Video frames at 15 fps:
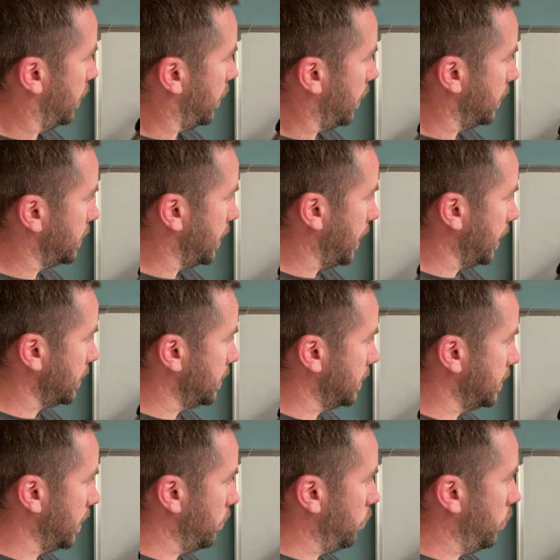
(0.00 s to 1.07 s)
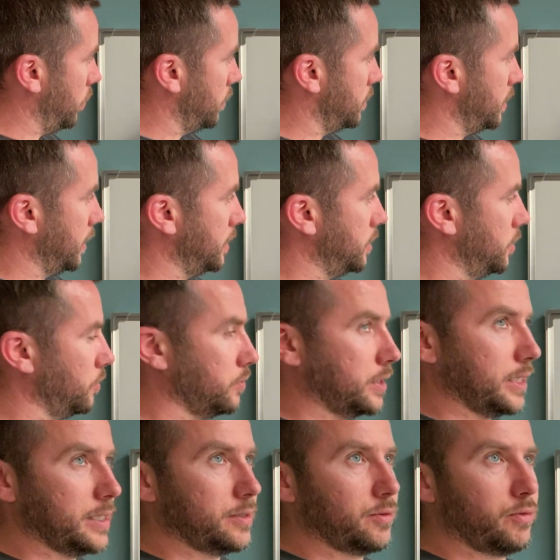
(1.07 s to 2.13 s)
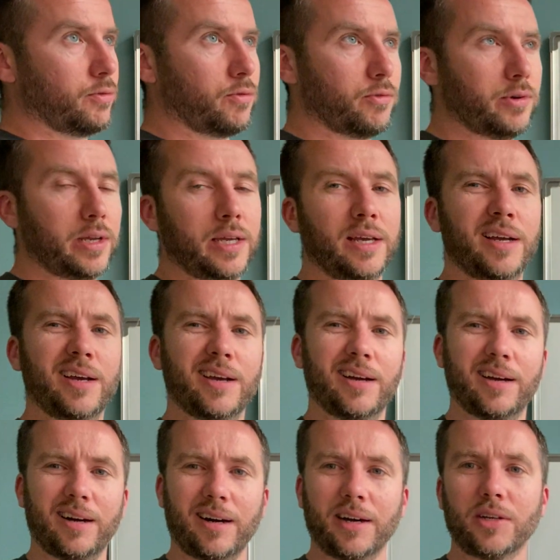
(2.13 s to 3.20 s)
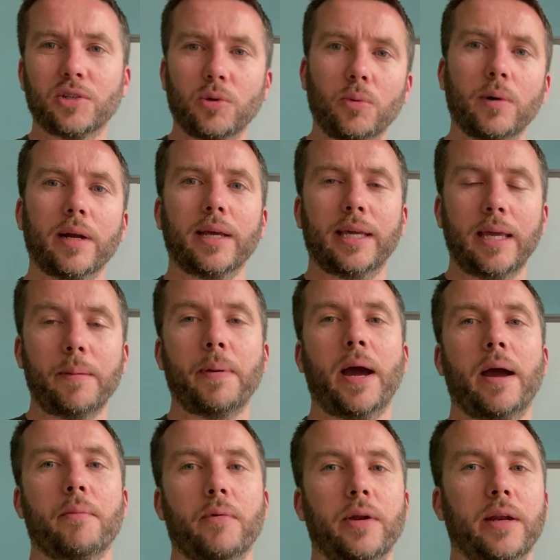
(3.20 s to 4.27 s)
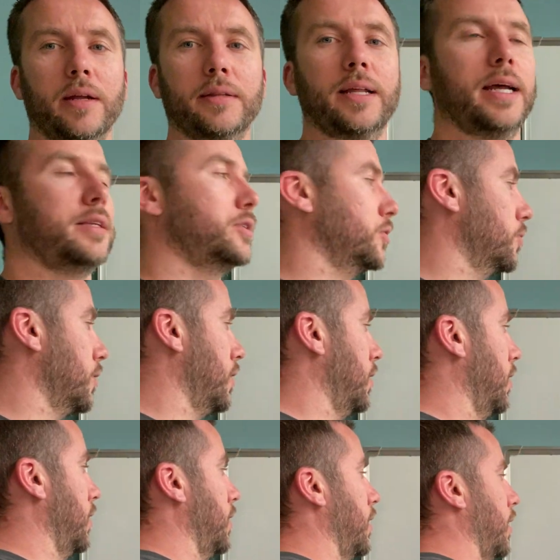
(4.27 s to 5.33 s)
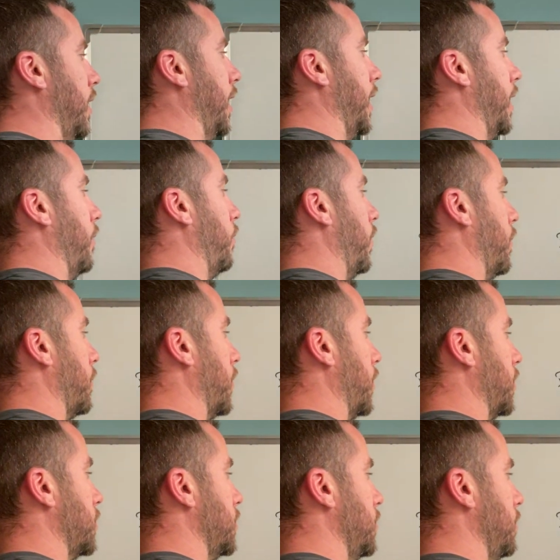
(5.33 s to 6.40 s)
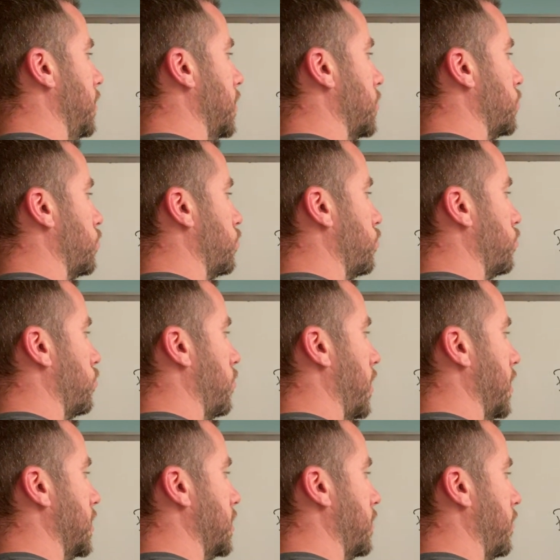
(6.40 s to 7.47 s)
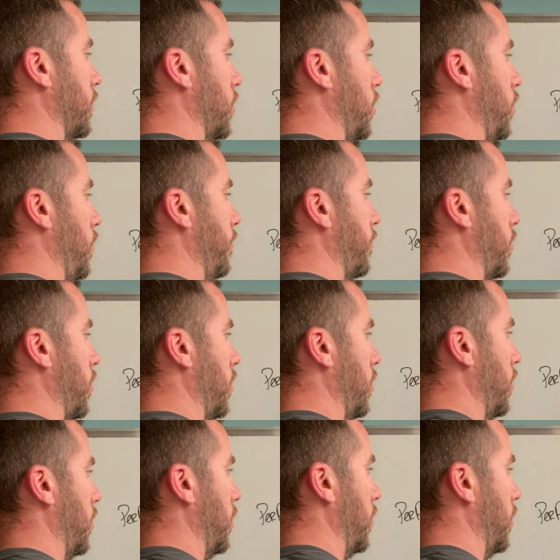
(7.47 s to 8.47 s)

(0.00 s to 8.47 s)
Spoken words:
I tax it day 1, day 2, day 3. I don't want to keep hammering on that door. What we're going to do is rest and recover.